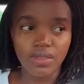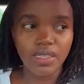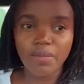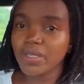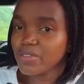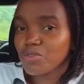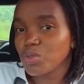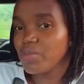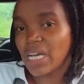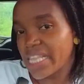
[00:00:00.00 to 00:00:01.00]
the brief
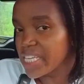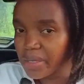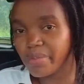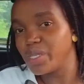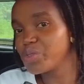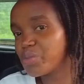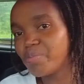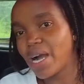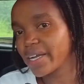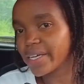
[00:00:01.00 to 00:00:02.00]
could be a
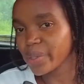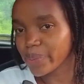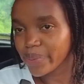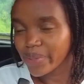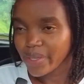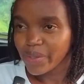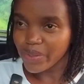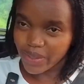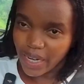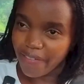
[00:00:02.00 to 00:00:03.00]
3-bedroom bungalow
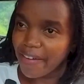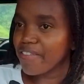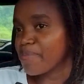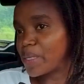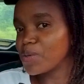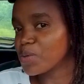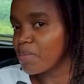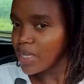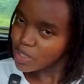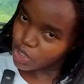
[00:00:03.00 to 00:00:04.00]
or a
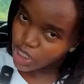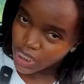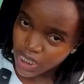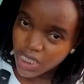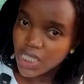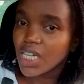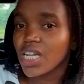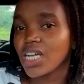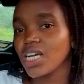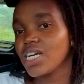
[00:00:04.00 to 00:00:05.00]
5-bedroom mansionette.
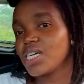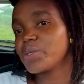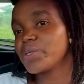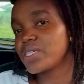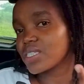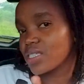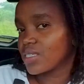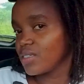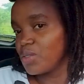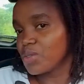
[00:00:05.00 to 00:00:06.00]
Or,
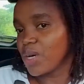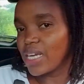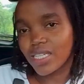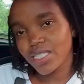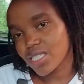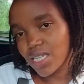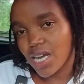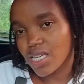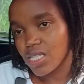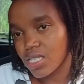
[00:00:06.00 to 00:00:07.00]
you know, a
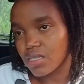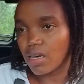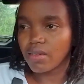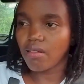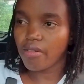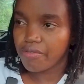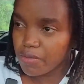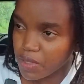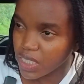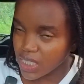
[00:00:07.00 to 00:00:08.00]
restaurant, a
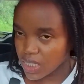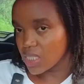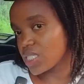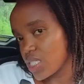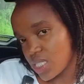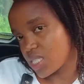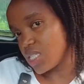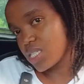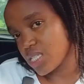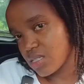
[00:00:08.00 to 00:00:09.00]

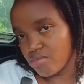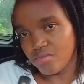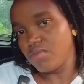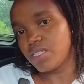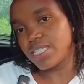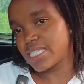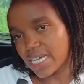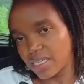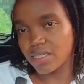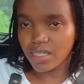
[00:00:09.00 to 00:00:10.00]

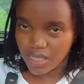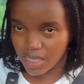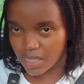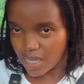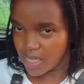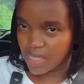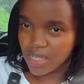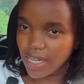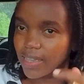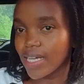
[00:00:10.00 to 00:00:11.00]
50-seater
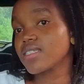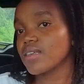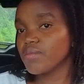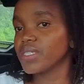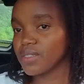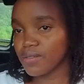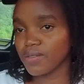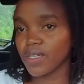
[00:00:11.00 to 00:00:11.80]
restaurant. Like, that's the brief.